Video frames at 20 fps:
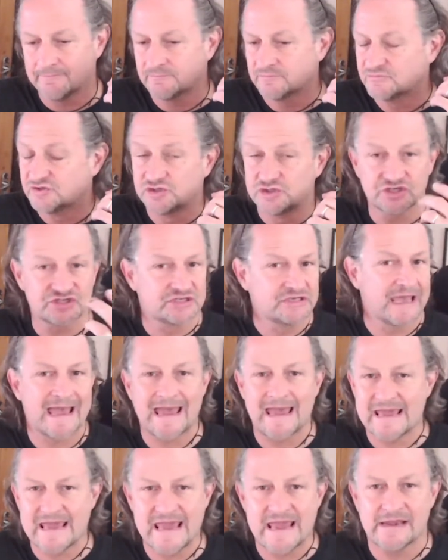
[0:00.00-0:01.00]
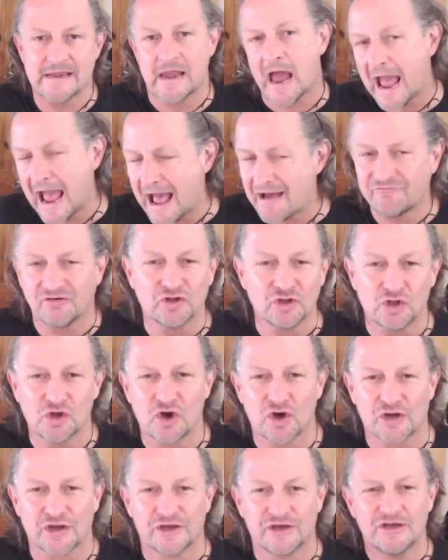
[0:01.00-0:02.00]
just get in, have a
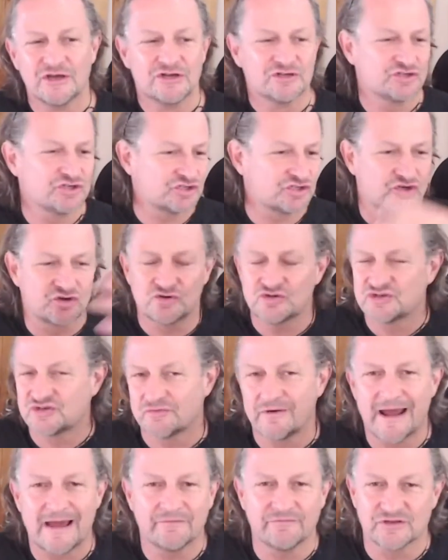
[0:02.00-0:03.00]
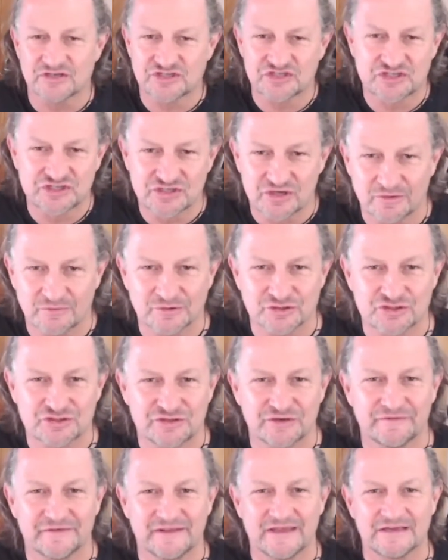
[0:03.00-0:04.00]
look, just cruise around. There's so much
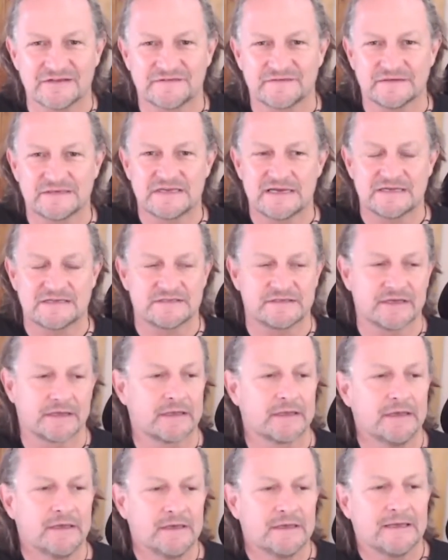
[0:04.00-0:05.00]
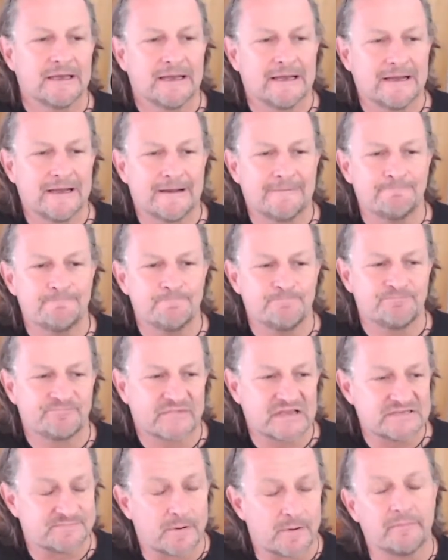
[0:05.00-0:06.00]
stuff in there. It's fantastic.
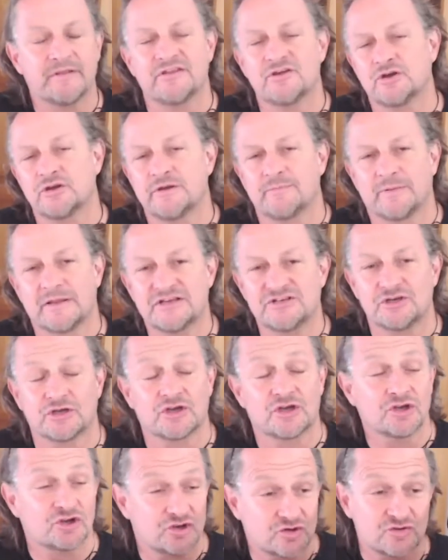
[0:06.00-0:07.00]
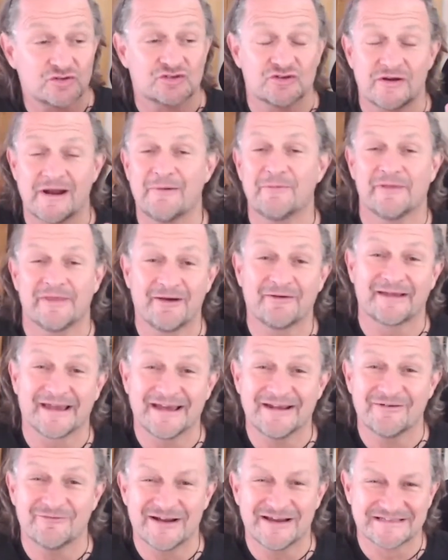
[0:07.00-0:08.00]
It's probably the only place you can cruise around without
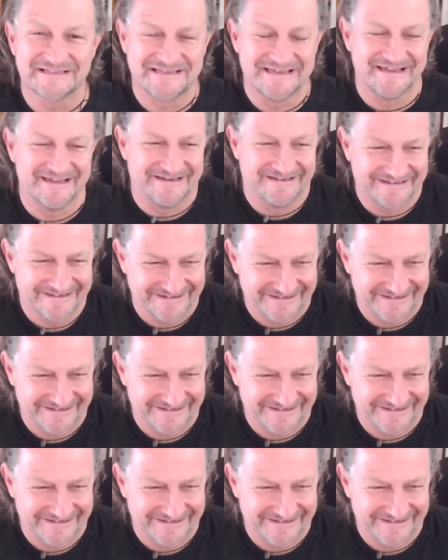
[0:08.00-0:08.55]
getting arrested.